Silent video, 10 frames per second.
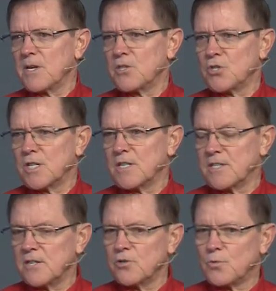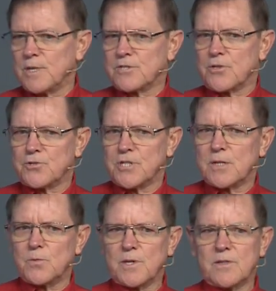She continued
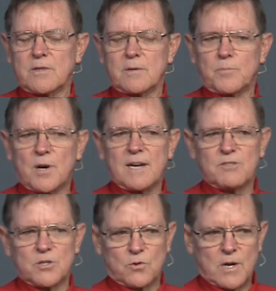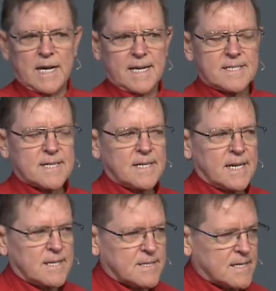researching with private grants and
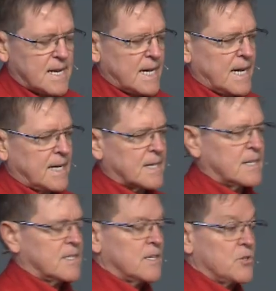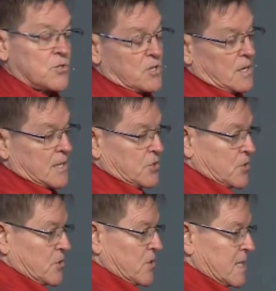has and continues to
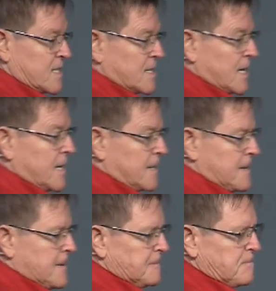lecture to this day.